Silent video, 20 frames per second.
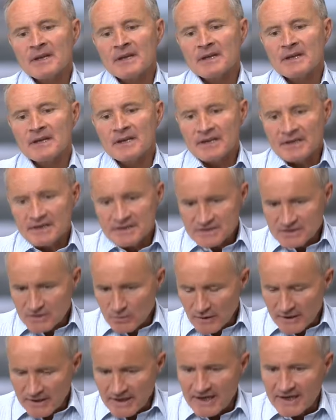Gearing is
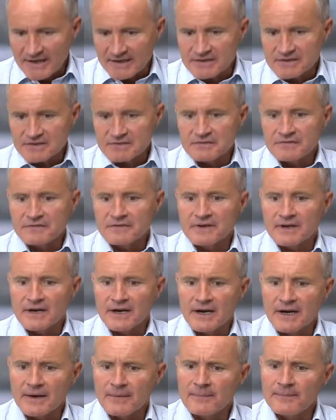quite active.
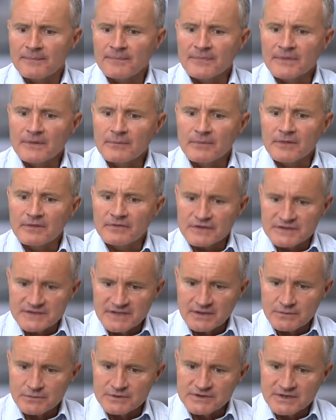The first
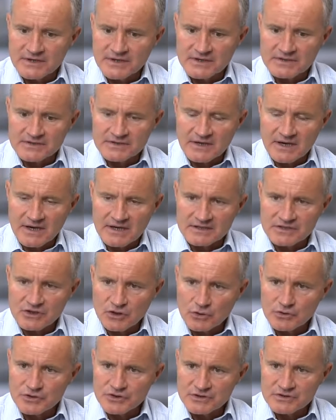thing I would say is that as
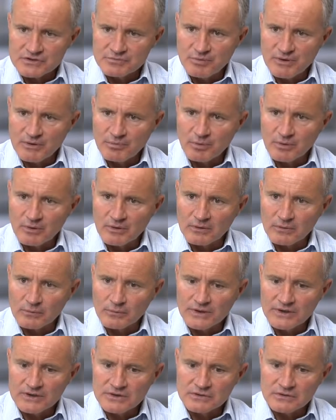cautious people,
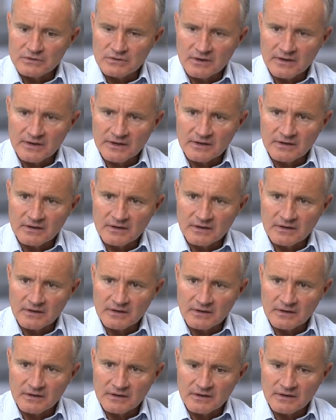we don't like
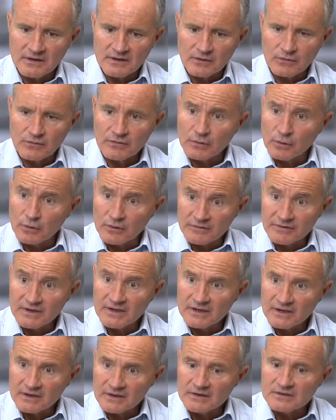an awful lot of
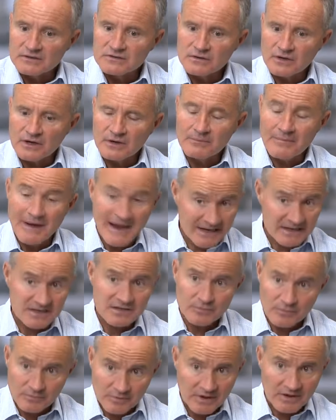gearing. So our
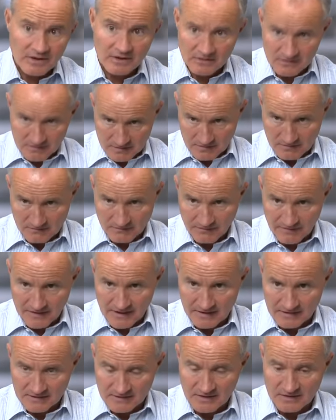maximum gearing, in
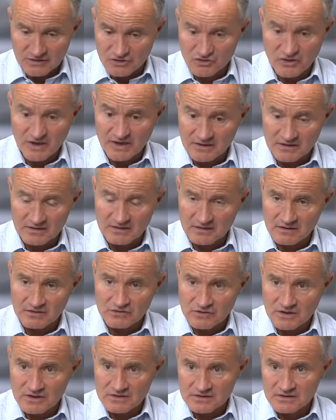fact, enshrined in the
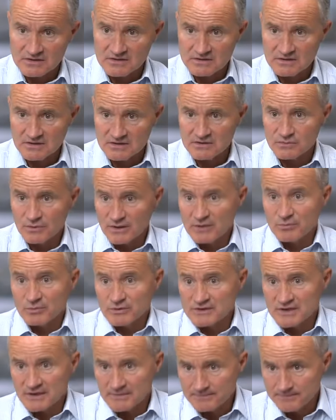trust is
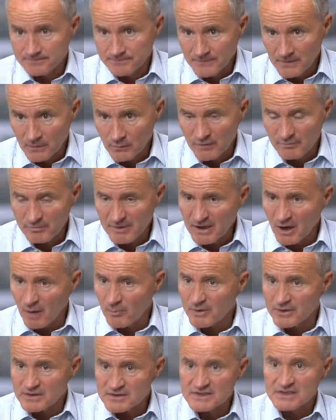20%. We've been
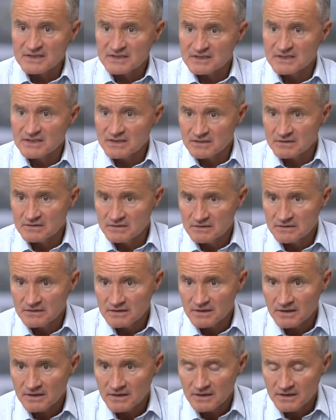up at 16,
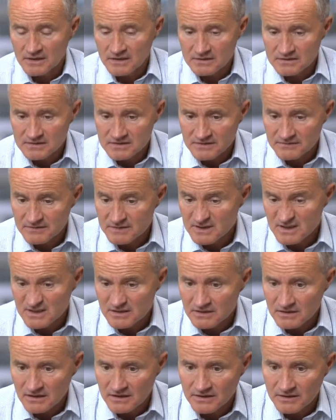
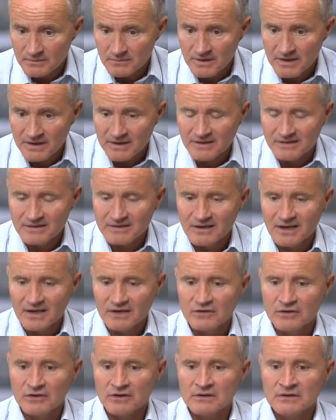17 under my
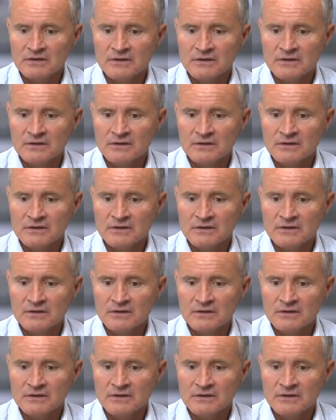tenure,